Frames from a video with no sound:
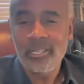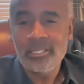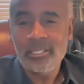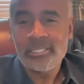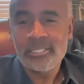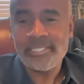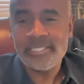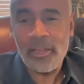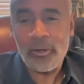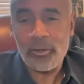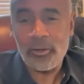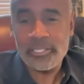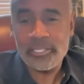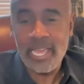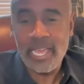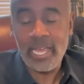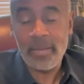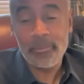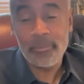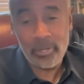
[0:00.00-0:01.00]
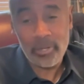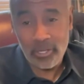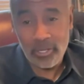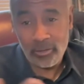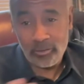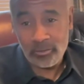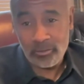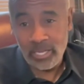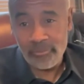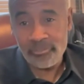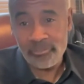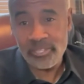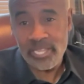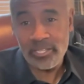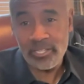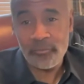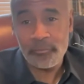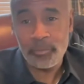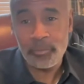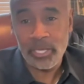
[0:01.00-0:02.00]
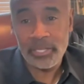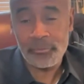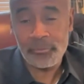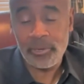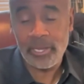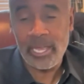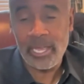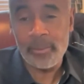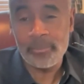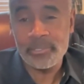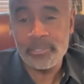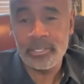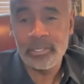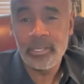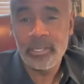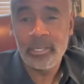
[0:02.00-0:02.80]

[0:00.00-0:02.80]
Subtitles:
Saturday's game? Given that you played 3 games in